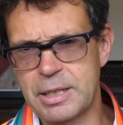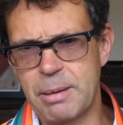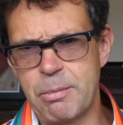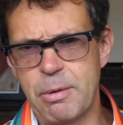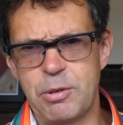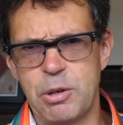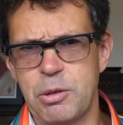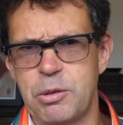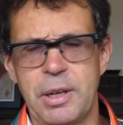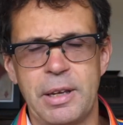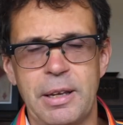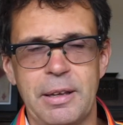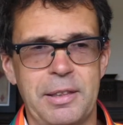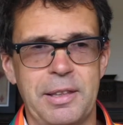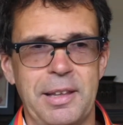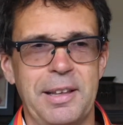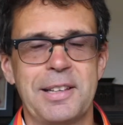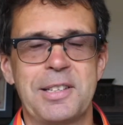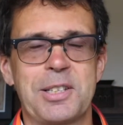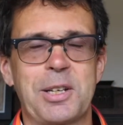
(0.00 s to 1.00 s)
Some of you think
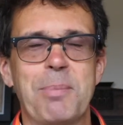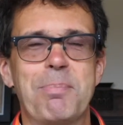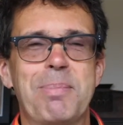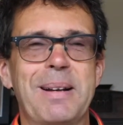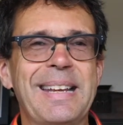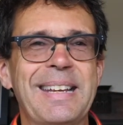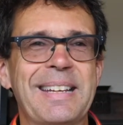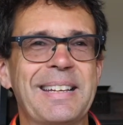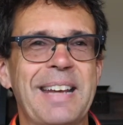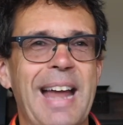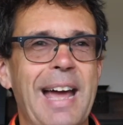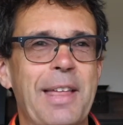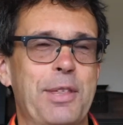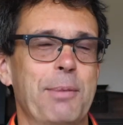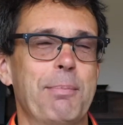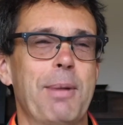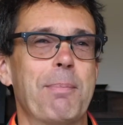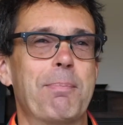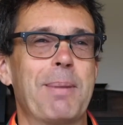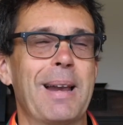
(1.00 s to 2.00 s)
that it's complete
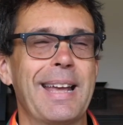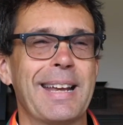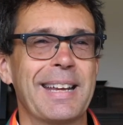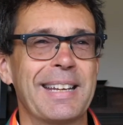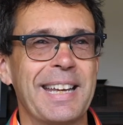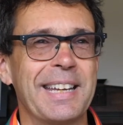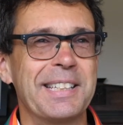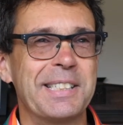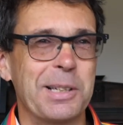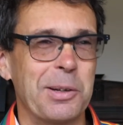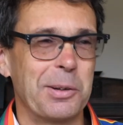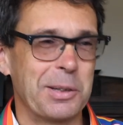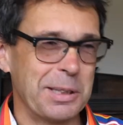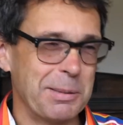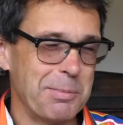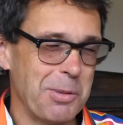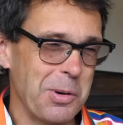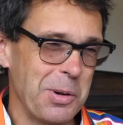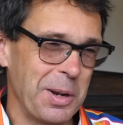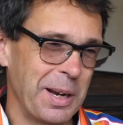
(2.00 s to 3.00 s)
anathema playing at 8 o'clock in
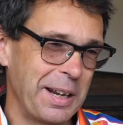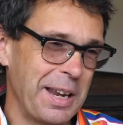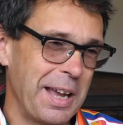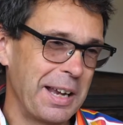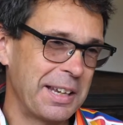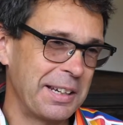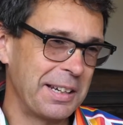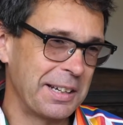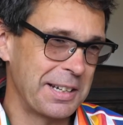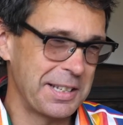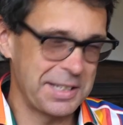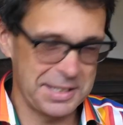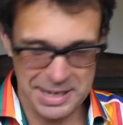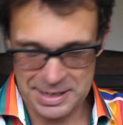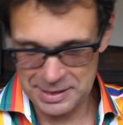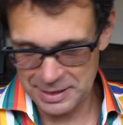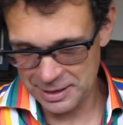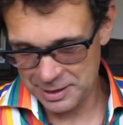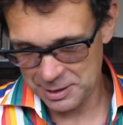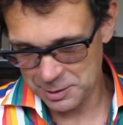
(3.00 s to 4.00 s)
the morning, and I can
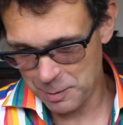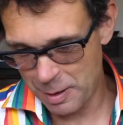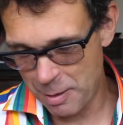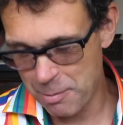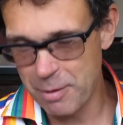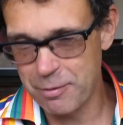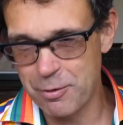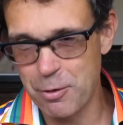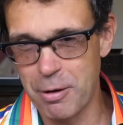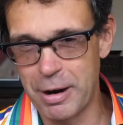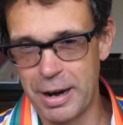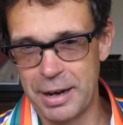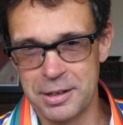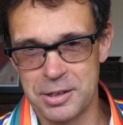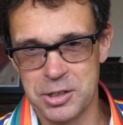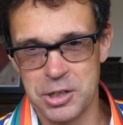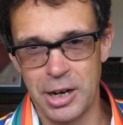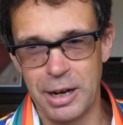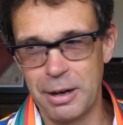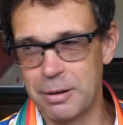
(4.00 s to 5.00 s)
understand that as well. Before I had a
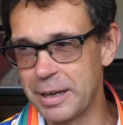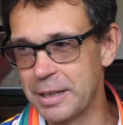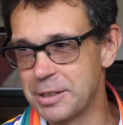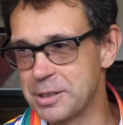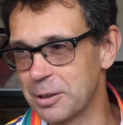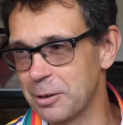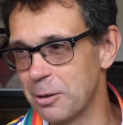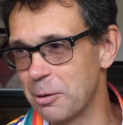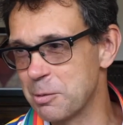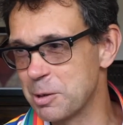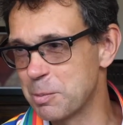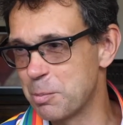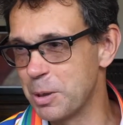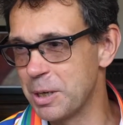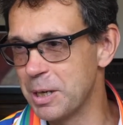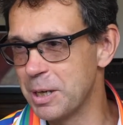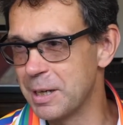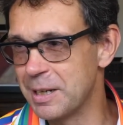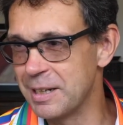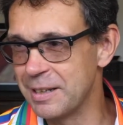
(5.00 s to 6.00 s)
child, 8 o'clock was
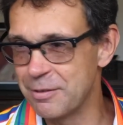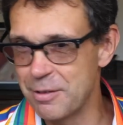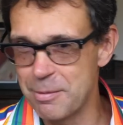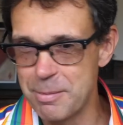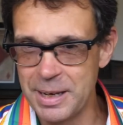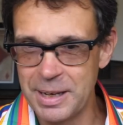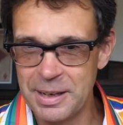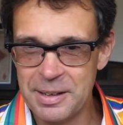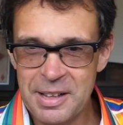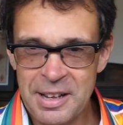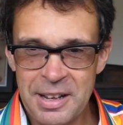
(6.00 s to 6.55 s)
pretty early for me.